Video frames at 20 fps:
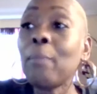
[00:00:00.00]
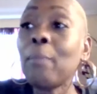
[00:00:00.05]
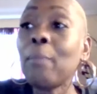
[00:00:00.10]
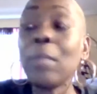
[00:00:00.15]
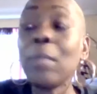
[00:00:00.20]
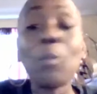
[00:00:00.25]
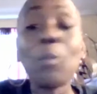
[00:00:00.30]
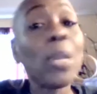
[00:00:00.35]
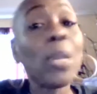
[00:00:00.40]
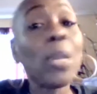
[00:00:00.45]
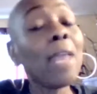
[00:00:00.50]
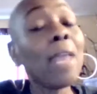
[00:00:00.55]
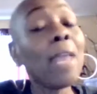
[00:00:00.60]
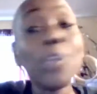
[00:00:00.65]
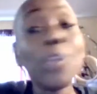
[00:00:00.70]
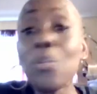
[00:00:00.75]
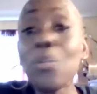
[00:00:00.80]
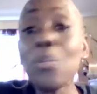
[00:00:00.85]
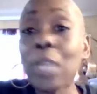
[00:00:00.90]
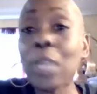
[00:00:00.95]
whatever
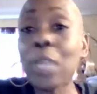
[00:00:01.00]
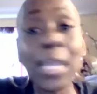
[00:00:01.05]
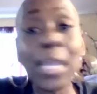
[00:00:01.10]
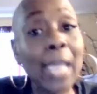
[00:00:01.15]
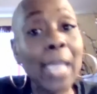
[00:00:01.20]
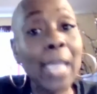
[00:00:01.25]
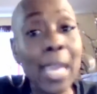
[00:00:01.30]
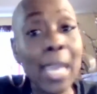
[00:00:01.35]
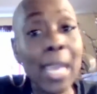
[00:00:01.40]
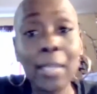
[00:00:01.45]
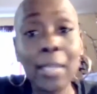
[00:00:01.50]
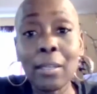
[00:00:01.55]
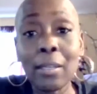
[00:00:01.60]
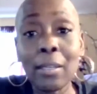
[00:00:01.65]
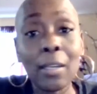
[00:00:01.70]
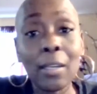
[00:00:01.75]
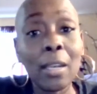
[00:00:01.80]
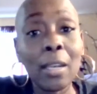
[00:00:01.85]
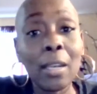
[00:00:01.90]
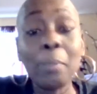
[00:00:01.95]
you can get,
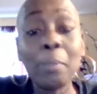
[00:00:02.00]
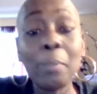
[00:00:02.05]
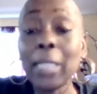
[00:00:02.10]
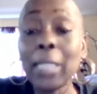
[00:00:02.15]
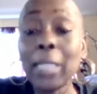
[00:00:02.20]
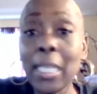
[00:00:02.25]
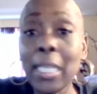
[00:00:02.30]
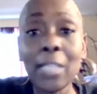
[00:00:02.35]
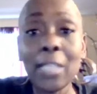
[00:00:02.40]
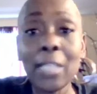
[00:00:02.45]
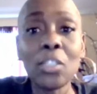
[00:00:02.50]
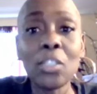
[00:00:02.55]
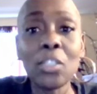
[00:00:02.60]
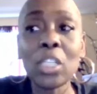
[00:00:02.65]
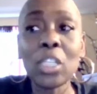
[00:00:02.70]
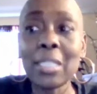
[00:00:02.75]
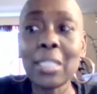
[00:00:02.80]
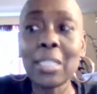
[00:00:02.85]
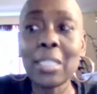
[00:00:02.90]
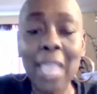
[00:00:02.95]
please
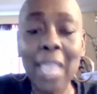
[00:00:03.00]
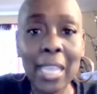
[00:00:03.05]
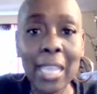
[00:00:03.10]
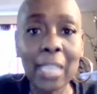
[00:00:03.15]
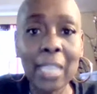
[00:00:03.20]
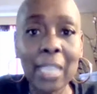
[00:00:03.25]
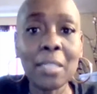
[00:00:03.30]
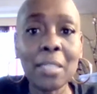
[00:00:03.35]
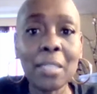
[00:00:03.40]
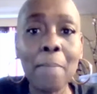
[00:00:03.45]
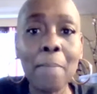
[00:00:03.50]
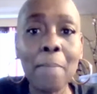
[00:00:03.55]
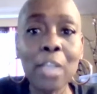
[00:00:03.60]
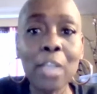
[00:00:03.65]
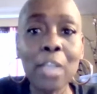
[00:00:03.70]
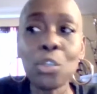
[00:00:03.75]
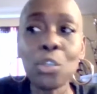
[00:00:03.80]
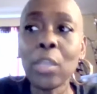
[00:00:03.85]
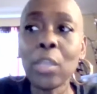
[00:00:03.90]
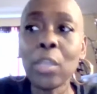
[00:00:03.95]
just take it to make
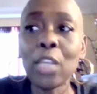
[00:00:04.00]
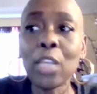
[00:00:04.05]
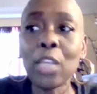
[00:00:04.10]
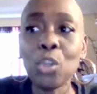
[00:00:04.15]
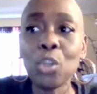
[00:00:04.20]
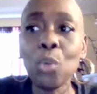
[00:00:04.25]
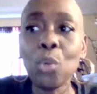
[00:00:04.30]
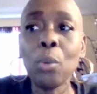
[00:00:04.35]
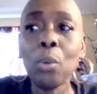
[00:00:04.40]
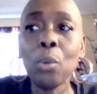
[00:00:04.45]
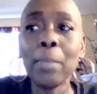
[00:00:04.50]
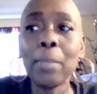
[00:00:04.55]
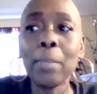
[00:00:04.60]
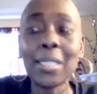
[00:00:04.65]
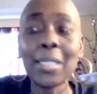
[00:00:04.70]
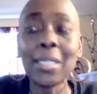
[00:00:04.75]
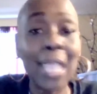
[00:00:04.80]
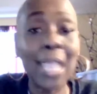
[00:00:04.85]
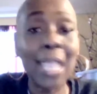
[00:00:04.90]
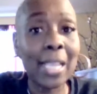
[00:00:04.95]
sure that you will be
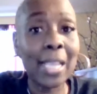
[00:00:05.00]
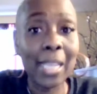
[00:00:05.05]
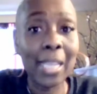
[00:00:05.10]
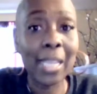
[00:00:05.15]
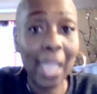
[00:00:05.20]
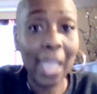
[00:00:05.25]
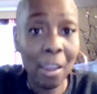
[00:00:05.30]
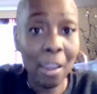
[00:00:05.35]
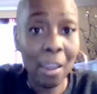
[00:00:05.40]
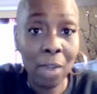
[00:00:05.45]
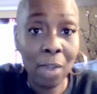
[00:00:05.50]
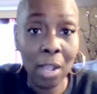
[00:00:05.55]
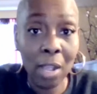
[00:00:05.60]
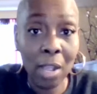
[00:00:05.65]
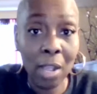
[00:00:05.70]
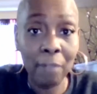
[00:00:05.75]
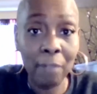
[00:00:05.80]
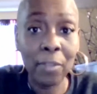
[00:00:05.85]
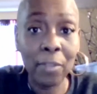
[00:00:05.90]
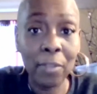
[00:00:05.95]
taken care of,
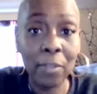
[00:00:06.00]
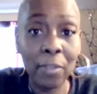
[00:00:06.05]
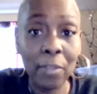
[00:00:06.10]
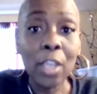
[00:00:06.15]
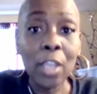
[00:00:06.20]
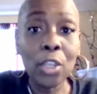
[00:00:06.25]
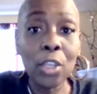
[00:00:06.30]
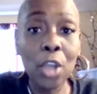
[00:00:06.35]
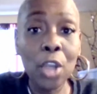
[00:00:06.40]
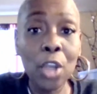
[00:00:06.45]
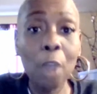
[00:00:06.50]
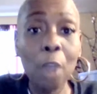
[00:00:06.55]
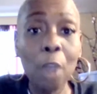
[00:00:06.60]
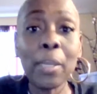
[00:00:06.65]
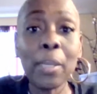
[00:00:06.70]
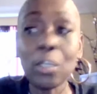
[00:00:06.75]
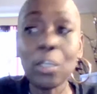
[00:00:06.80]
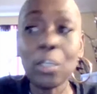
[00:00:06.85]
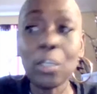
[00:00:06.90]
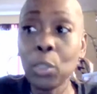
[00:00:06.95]

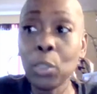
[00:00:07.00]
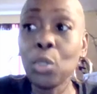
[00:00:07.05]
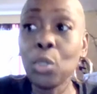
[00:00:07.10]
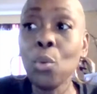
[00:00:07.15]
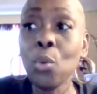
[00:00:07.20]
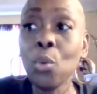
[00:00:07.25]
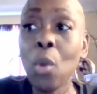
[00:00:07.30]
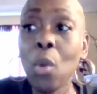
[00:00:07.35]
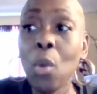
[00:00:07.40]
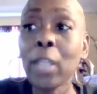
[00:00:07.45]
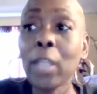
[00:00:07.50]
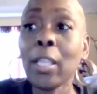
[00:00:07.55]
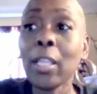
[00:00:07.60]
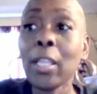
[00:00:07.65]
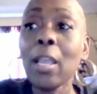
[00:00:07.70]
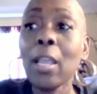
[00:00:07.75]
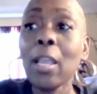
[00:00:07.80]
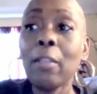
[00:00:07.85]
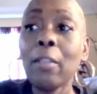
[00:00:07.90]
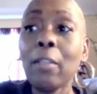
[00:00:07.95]
because we do want
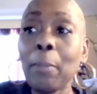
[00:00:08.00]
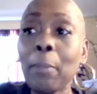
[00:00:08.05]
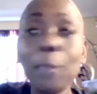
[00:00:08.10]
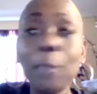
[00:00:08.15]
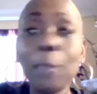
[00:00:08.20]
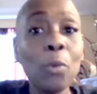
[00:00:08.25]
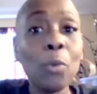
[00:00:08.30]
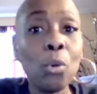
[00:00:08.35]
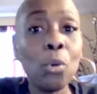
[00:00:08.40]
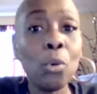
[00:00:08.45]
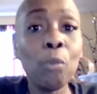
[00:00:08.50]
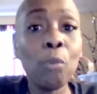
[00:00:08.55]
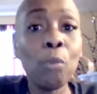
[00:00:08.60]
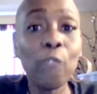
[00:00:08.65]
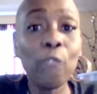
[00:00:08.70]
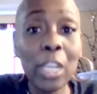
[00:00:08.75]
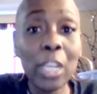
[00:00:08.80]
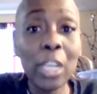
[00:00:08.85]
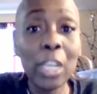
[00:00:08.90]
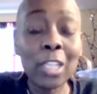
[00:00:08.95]
the people who
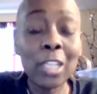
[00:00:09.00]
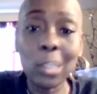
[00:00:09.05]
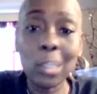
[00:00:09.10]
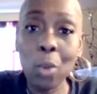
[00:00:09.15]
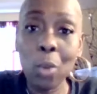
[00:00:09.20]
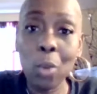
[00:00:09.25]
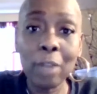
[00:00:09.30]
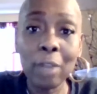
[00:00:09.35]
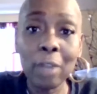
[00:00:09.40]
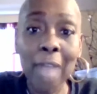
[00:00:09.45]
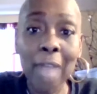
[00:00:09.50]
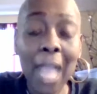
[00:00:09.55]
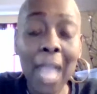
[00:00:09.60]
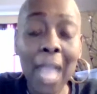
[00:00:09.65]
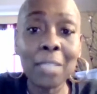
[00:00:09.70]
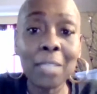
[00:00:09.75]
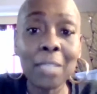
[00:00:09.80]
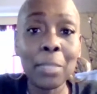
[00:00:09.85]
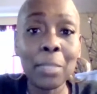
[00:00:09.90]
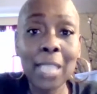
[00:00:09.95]
feed us the word of God
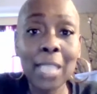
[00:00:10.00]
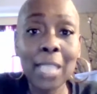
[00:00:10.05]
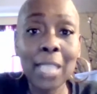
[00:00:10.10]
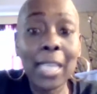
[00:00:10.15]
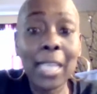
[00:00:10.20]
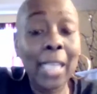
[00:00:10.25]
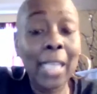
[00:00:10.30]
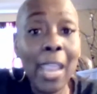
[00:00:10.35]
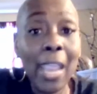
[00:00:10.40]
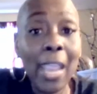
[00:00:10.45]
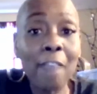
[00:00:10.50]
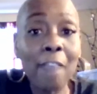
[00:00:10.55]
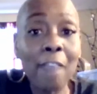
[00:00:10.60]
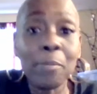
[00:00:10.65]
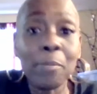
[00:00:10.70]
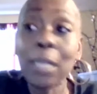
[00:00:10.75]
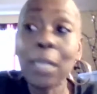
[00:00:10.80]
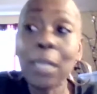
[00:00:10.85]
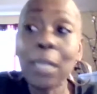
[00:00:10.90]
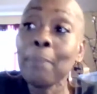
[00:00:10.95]
to be taken care of,
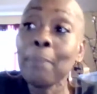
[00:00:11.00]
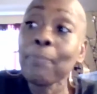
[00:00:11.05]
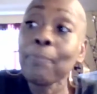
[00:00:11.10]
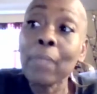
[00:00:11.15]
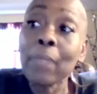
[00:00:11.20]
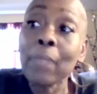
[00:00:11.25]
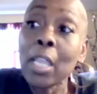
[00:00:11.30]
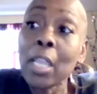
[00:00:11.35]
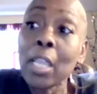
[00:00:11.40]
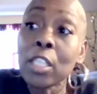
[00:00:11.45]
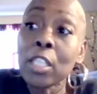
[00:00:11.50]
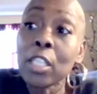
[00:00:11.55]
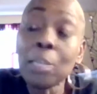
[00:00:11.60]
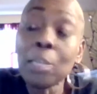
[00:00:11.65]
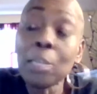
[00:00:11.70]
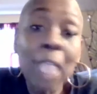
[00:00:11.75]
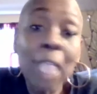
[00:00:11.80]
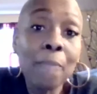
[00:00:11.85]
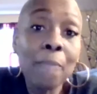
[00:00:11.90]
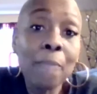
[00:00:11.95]
but
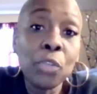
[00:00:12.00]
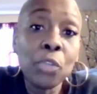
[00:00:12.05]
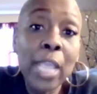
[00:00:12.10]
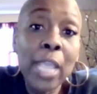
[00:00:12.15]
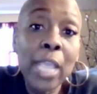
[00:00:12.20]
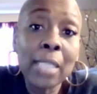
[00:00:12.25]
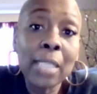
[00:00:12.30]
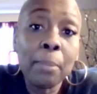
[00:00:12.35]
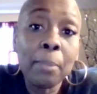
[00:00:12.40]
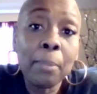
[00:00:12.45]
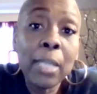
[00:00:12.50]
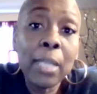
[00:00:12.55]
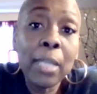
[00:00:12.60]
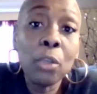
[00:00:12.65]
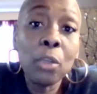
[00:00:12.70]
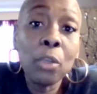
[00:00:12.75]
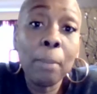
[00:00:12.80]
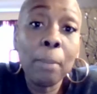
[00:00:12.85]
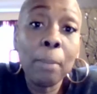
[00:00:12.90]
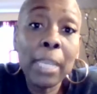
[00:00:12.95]
sometimes you can't depend
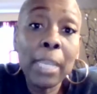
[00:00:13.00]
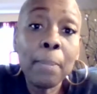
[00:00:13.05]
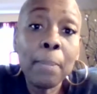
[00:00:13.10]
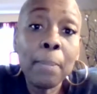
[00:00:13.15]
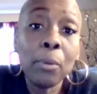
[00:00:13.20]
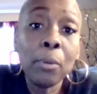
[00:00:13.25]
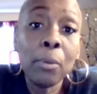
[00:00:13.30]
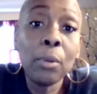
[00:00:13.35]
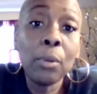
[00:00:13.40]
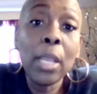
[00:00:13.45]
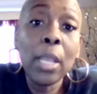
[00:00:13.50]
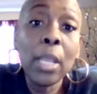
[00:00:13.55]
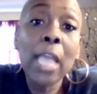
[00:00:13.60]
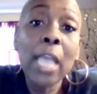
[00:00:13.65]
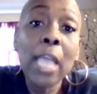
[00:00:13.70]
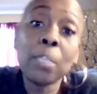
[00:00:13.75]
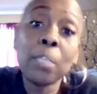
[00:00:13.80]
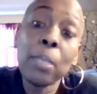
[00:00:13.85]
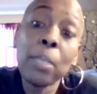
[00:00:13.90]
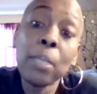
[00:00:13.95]
on people,
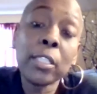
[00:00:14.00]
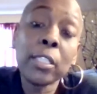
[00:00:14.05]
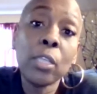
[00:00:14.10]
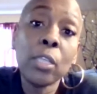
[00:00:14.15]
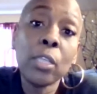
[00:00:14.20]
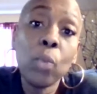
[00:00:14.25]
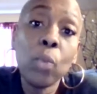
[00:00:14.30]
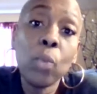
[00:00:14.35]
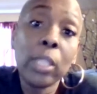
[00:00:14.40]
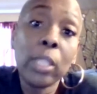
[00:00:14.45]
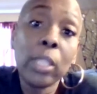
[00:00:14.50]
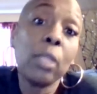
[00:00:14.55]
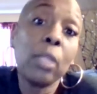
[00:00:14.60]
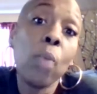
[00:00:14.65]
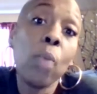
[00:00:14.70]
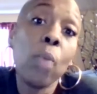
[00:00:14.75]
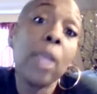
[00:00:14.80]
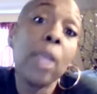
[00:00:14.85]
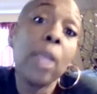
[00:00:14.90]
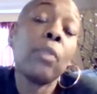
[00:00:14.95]
especially with the
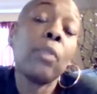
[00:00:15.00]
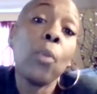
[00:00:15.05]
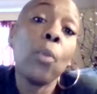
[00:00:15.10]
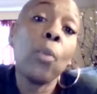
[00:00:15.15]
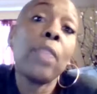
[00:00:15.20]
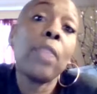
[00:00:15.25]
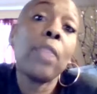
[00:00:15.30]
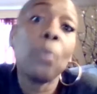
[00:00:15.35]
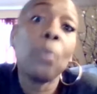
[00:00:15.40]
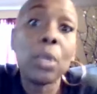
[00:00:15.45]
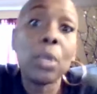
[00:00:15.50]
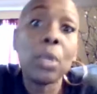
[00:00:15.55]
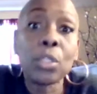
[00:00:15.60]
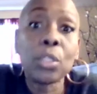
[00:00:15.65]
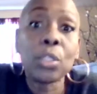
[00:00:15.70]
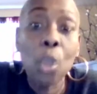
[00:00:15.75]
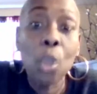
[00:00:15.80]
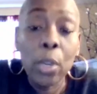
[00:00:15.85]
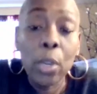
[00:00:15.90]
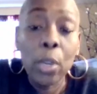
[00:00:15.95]
way the world is
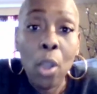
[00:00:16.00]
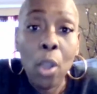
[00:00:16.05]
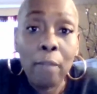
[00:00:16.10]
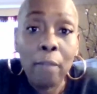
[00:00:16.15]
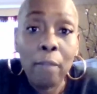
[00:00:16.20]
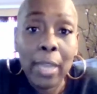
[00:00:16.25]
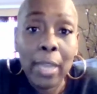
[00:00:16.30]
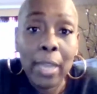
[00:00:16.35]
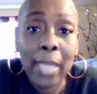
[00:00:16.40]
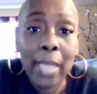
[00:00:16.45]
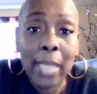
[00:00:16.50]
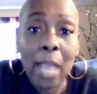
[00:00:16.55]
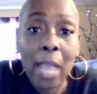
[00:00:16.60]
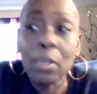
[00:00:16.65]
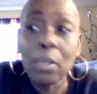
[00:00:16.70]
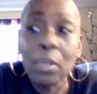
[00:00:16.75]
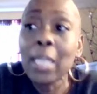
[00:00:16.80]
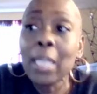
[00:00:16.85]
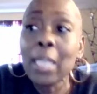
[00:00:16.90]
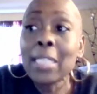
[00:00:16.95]
going on right now.
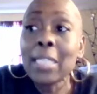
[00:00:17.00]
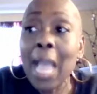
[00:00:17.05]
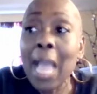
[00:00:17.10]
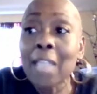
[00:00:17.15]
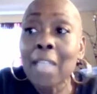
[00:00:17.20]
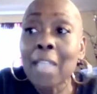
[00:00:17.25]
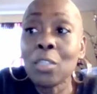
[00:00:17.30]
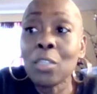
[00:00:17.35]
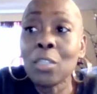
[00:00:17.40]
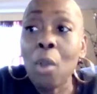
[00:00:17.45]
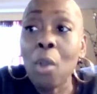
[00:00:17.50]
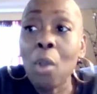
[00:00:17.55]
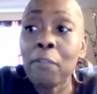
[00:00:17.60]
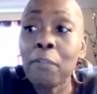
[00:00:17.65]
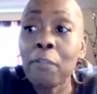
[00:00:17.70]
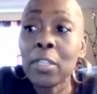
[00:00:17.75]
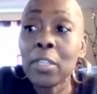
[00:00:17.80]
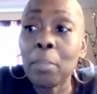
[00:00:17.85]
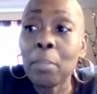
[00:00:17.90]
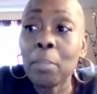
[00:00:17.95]
Tithes and
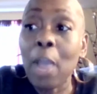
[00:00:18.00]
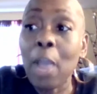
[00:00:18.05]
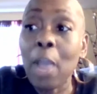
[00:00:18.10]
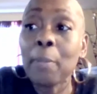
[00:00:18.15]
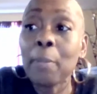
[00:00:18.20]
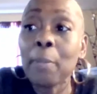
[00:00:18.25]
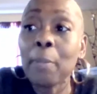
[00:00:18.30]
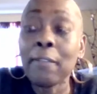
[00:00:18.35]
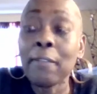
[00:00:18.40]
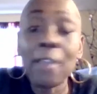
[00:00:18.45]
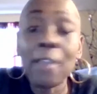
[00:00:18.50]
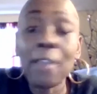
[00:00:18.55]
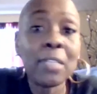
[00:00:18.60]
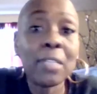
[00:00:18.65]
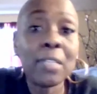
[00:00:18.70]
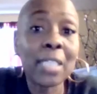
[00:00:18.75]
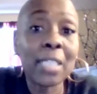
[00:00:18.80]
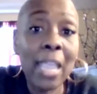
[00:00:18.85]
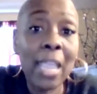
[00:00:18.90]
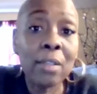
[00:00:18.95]
offerings are probably very
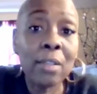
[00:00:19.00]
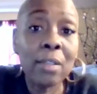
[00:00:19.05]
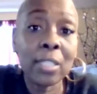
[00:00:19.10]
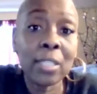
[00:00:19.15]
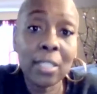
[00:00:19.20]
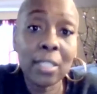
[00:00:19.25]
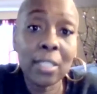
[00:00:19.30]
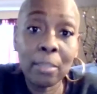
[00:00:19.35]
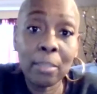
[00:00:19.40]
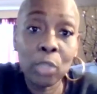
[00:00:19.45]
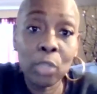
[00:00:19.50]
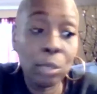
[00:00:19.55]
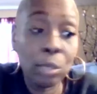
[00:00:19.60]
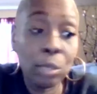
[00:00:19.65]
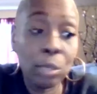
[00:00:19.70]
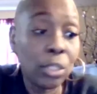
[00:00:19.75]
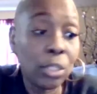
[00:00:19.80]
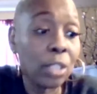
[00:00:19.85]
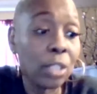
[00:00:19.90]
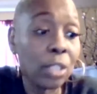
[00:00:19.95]
scarce in some
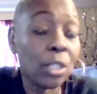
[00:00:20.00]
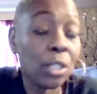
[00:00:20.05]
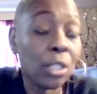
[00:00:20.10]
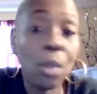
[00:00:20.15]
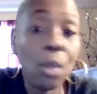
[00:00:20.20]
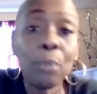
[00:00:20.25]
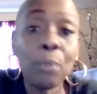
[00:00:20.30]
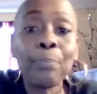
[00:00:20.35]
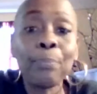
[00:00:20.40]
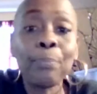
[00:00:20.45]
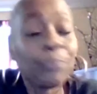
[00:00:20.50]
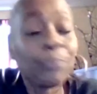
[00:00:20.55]
churches. So,